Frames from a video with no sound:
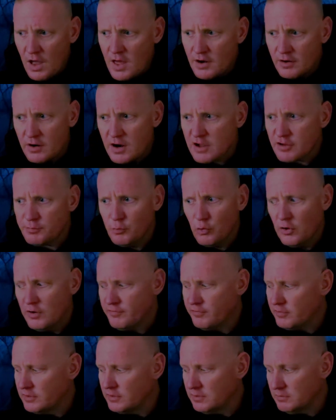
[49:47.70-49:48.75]
And her
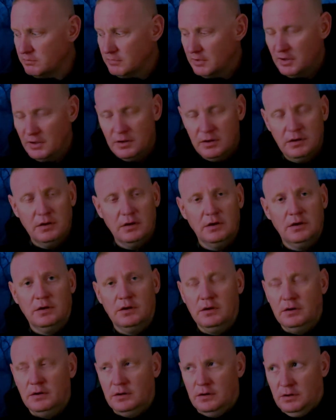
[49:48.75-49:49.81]
ex-boyfriend
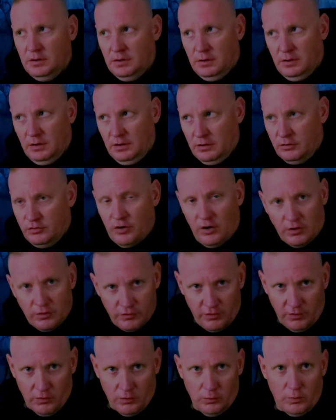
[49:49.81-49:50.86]

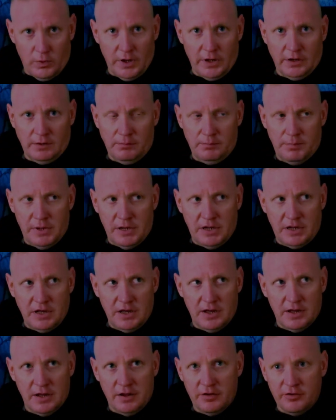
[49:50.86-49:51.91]
turns her away
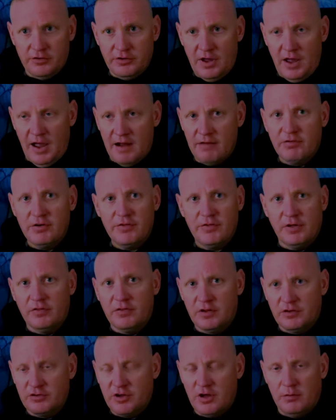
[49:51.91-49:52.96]
because everything
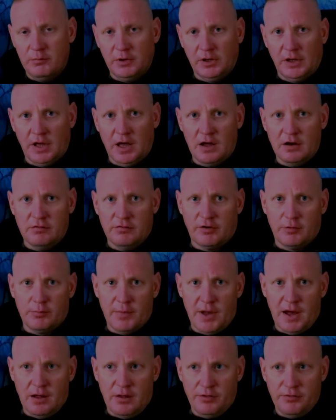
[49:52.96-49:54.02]
that's coming out of her
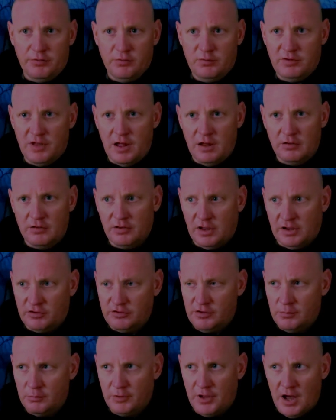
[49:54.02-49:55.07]
mouth sounds like
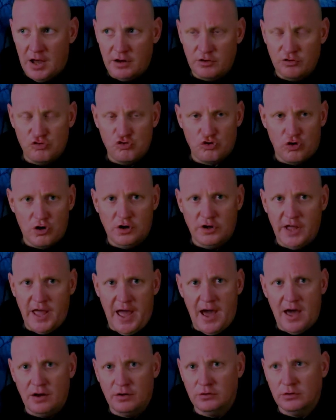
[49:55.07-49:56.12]
some kind of
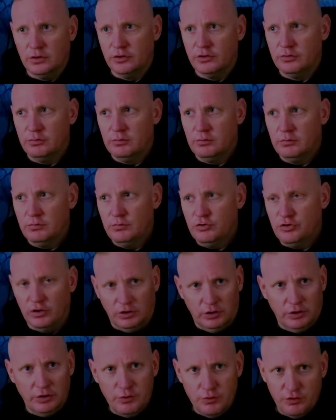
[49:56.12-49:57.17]
drug-addled
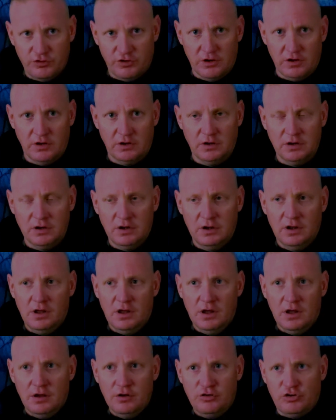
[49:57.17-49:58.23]
delusion
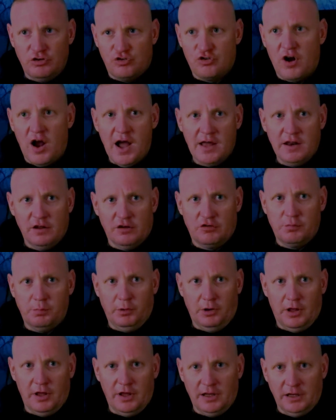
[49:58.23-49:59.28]
to try and
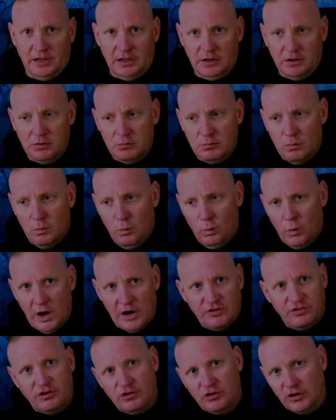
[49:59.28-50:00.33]
explain
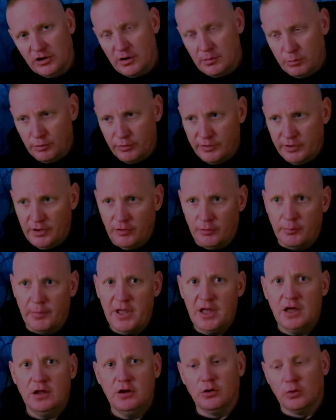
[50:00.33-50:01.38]
why she took up with another
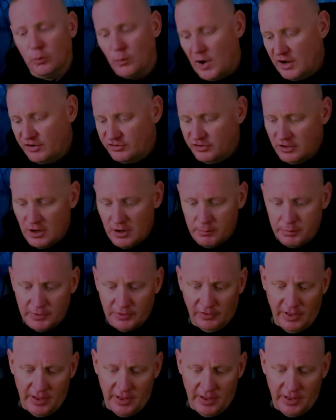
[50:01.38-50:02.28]
man or why she up and